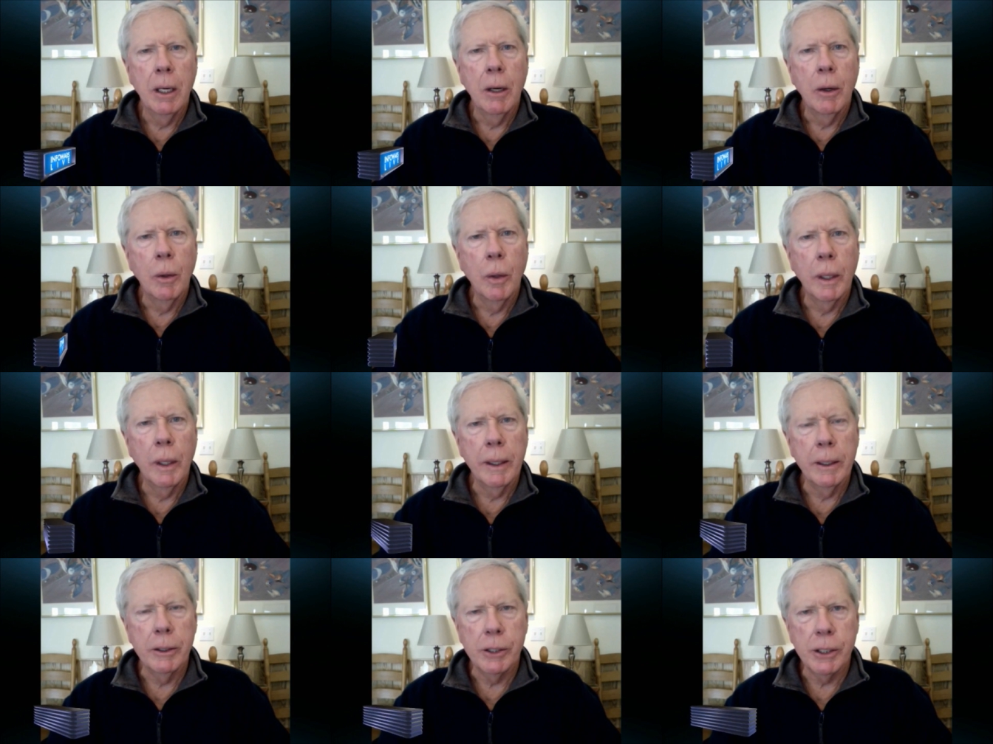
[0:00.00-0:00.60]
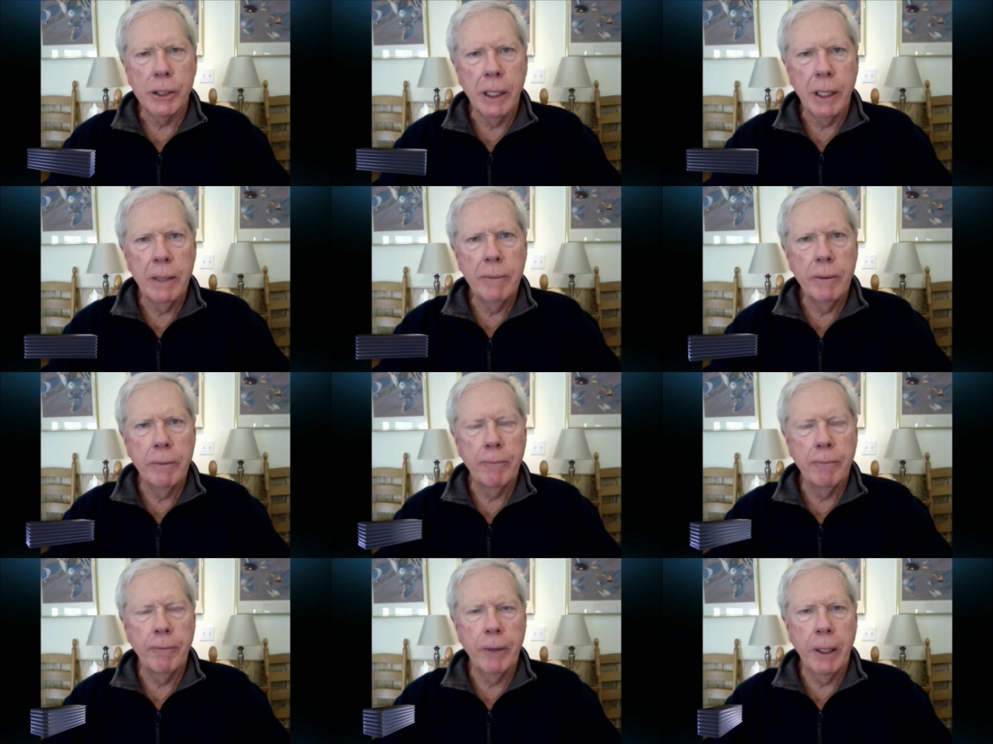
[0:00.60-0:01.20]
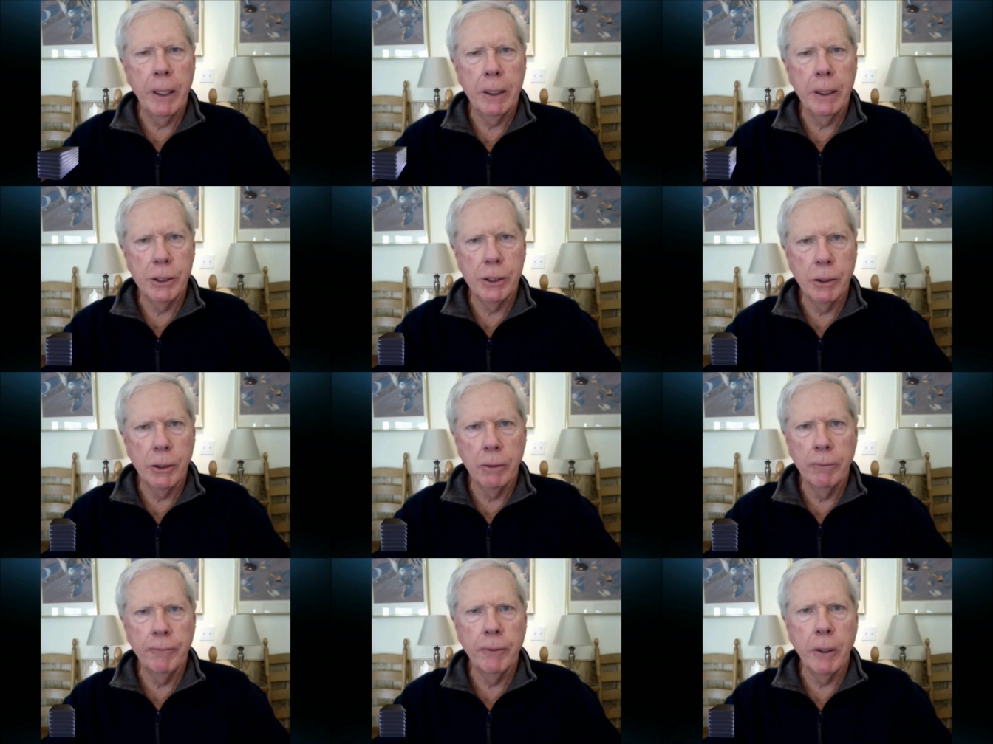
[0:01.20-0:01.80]
What has saved the Fed
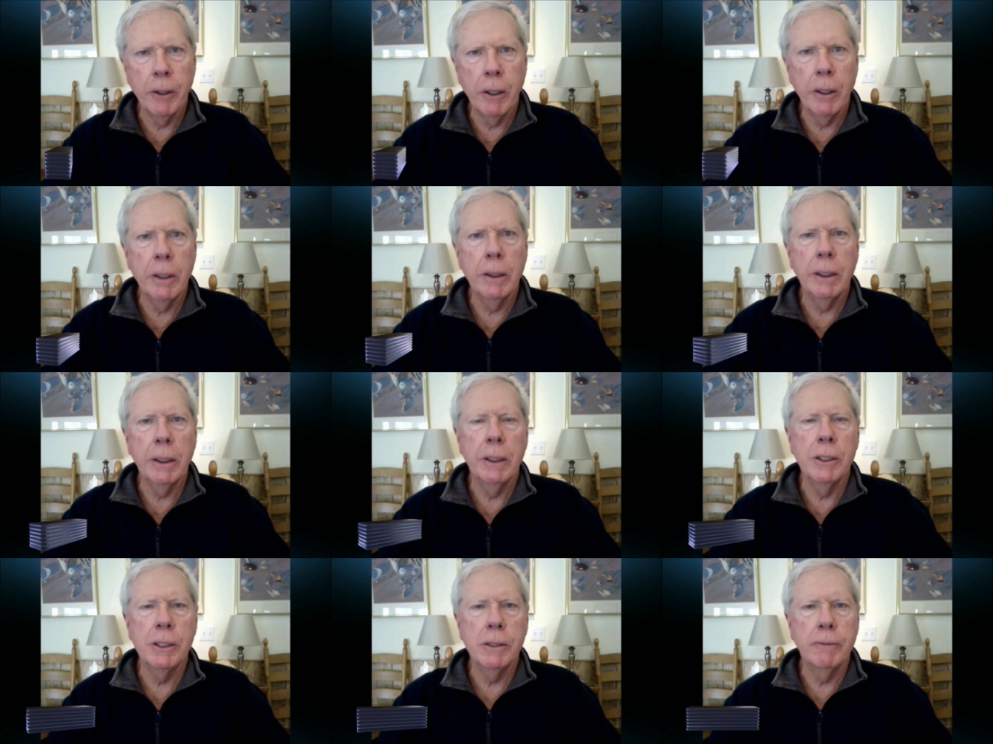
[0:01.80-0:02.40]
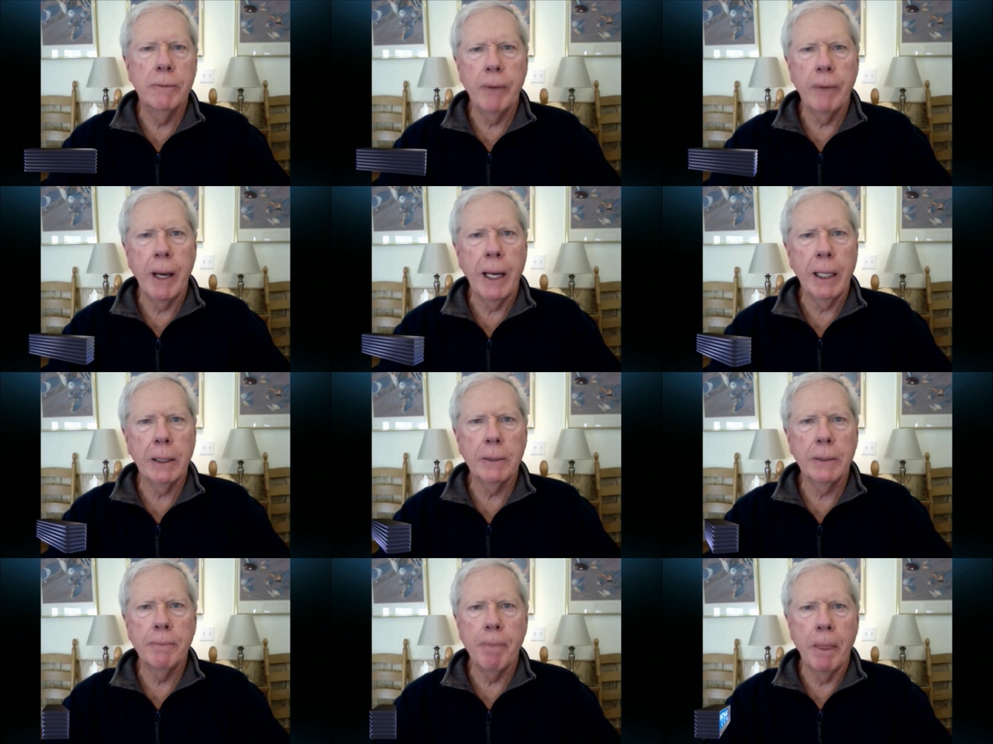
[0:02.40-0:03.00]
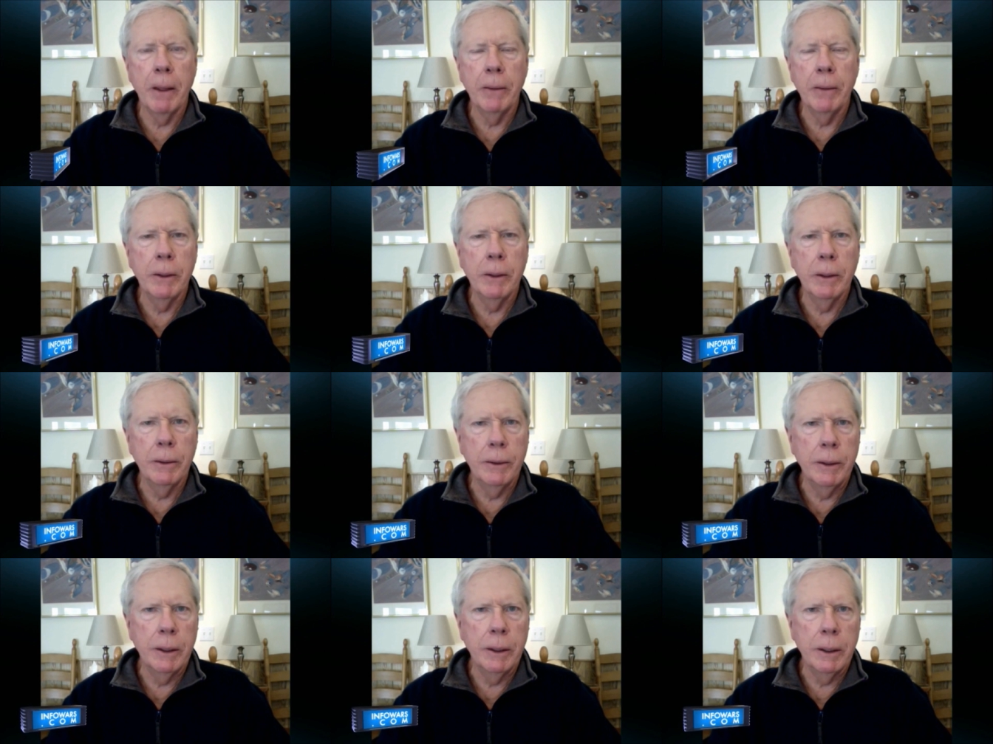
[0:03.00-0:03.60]
so far is the fact
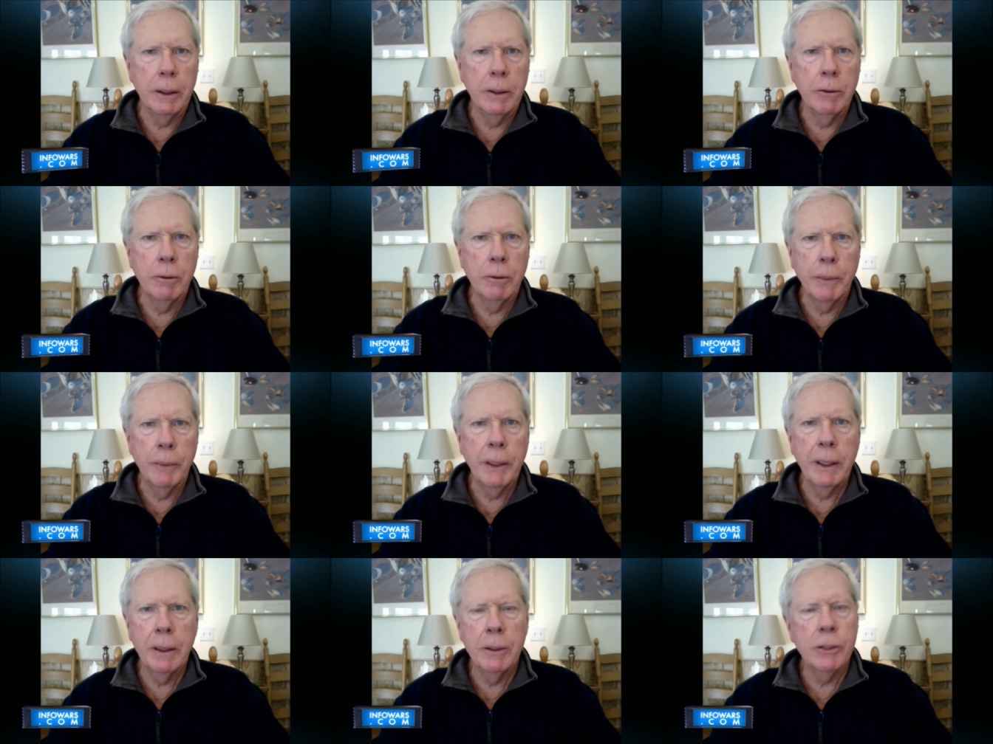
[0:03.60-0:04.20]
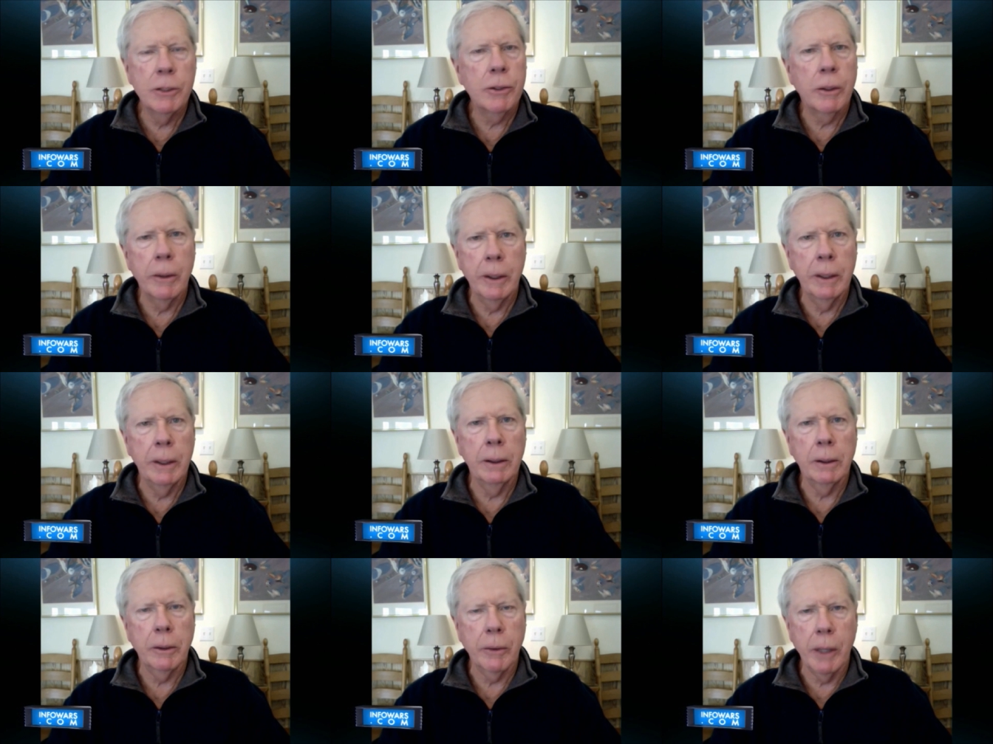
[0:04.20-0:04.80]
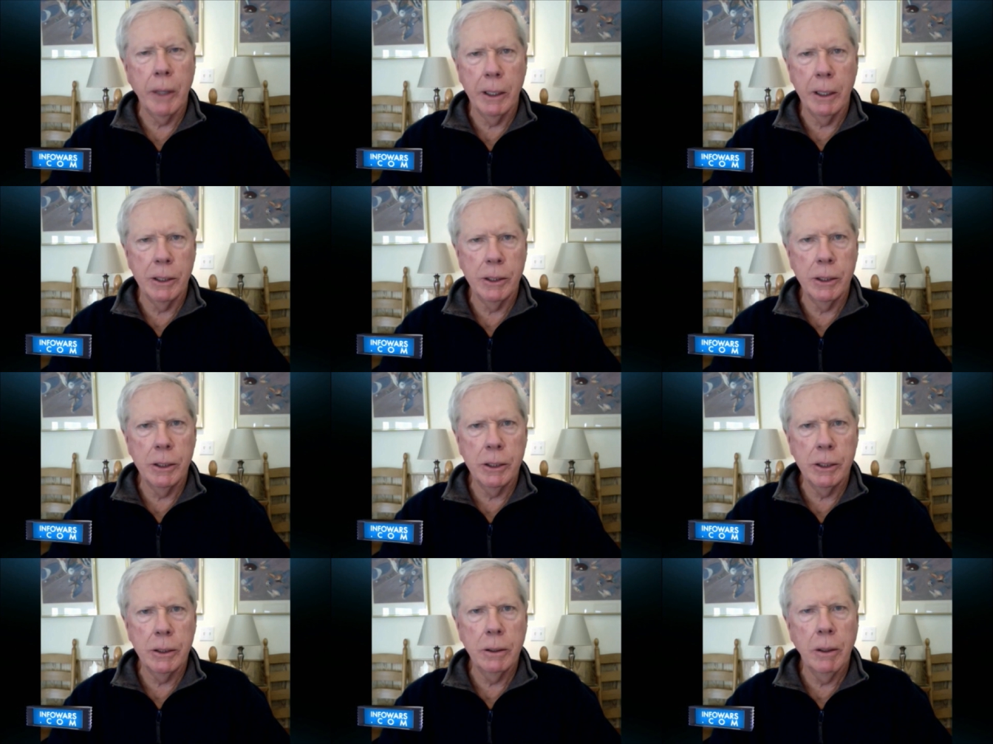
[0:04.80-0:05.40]
that the Europeans are in crisis,